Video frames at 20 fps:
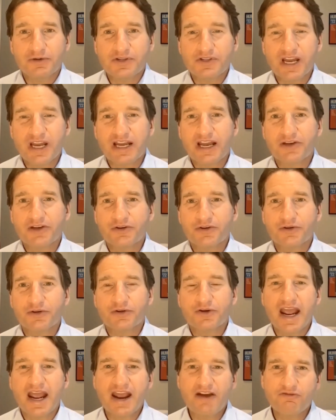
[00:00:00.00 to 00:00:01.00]
I honor her
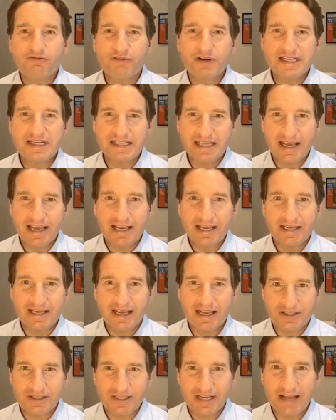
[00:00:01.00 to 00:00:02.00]
every day
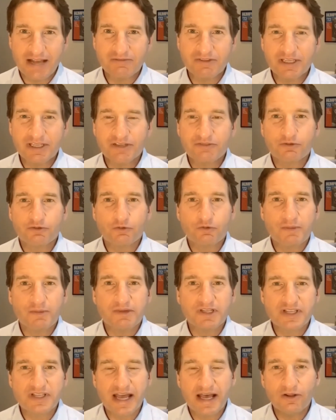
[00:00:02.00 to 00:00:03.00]
as an advocate for
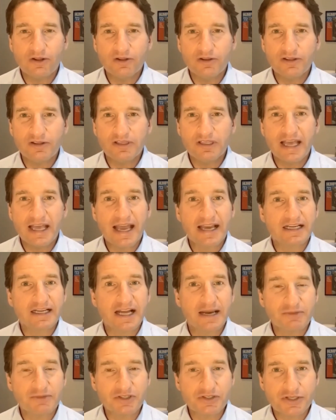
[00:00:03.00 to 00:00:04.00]
women's health,
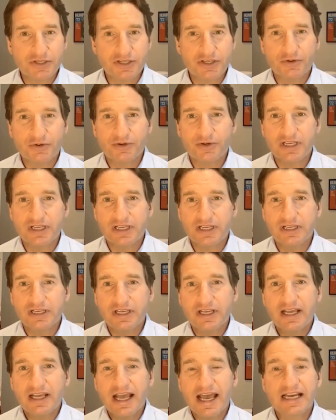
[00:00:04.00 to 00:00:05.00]
economic security,
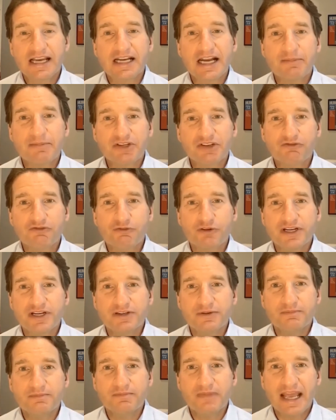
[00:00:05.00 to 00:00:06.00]
economic
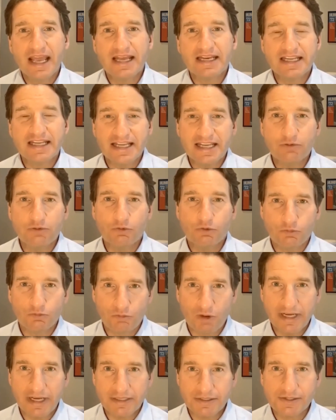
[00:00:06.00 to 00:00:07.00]
freedom, and equal
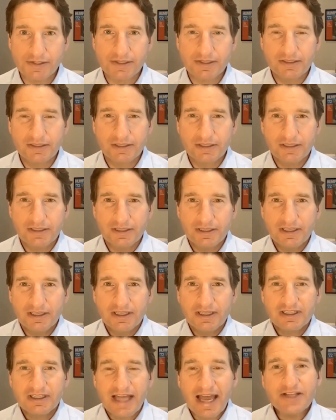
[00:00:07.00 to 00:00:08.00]
rights.
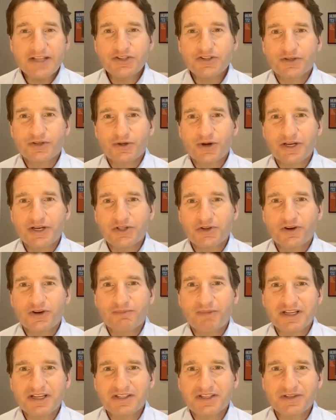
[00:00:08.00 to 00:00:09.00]
Last year, I joined
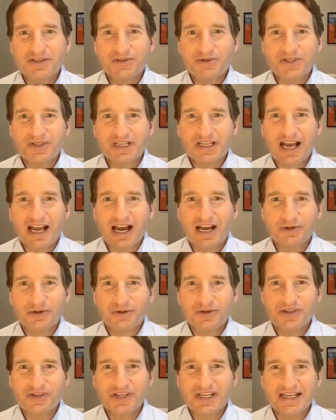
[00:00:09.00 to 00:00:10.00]
my sisters in
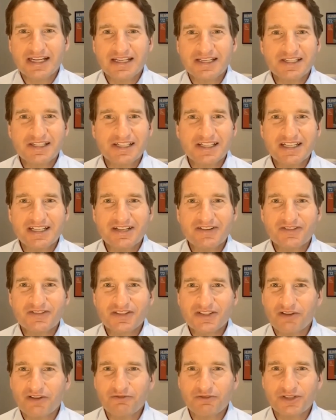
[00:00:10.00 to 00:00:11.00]
Congress in a sea of
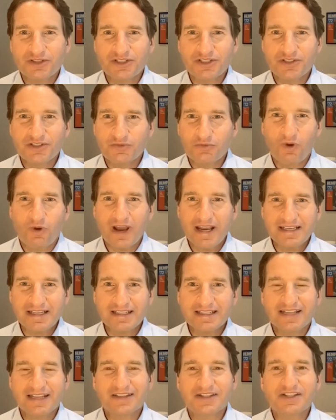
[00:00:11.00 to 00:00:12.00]
suffragist white
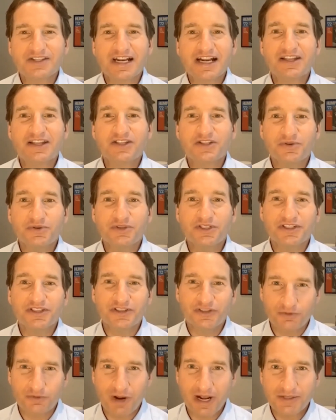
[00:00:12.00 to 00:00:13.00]
at the State of the Union
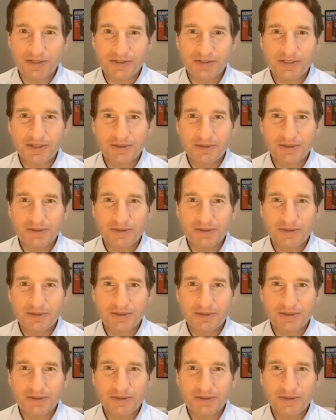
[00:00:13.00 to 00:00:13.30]
address.